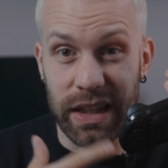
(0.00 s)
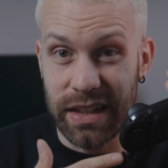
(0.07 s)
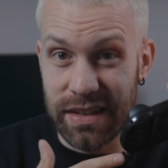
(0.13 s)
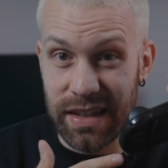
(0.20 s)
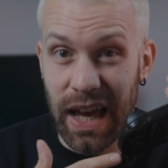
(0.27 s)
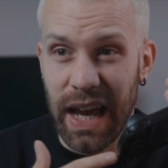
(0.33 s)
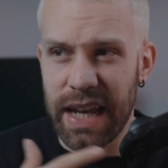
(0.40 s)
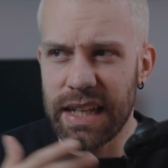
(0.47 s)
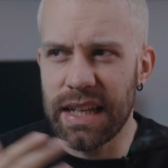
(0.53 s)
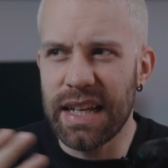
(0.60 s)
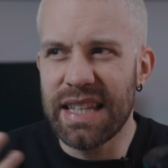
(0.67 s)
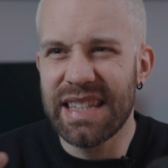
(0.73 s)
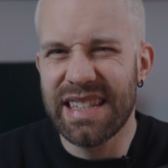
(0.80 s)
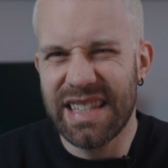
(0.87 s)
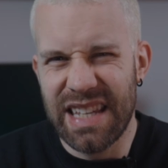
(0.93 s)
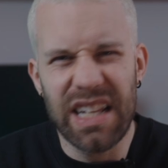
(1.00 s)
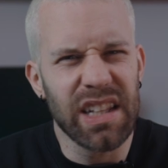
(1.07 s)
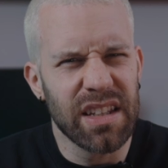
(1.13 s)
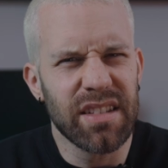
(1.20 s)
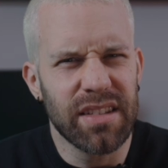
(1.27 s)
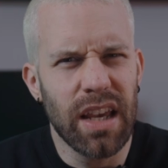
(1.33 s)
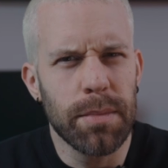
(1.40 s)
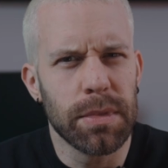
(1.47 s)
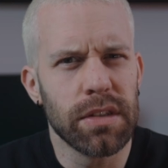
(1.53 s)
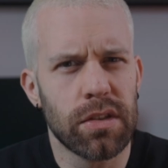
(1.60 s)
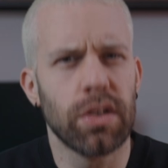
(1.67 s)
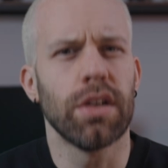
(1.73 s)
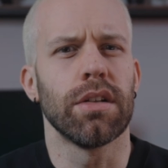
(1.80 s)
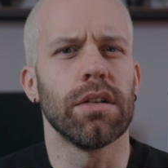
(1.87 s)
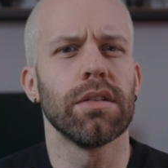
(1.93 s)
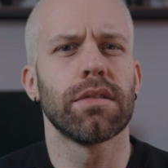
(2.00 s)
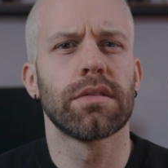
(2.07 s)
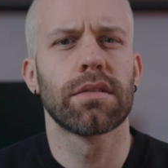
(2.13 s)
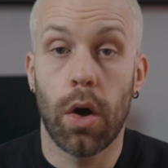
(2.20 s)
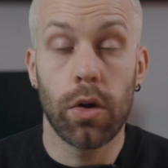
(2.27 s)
designed, it's still the same internals.